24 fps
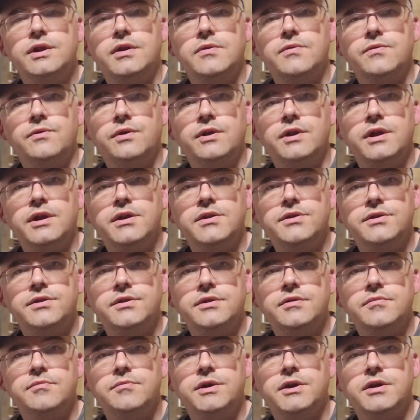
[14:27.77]
on what I
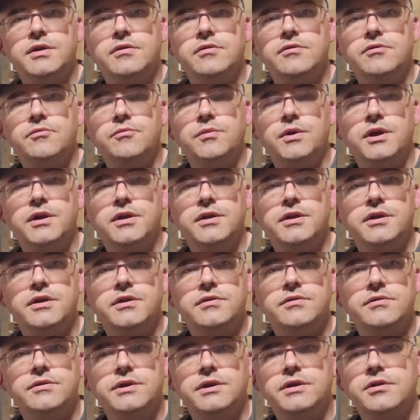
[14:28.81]
think about my
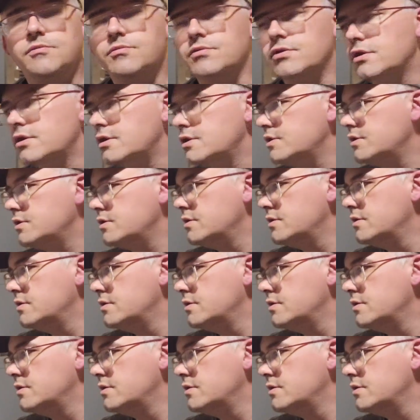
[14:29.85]
Gaahleri airbrush.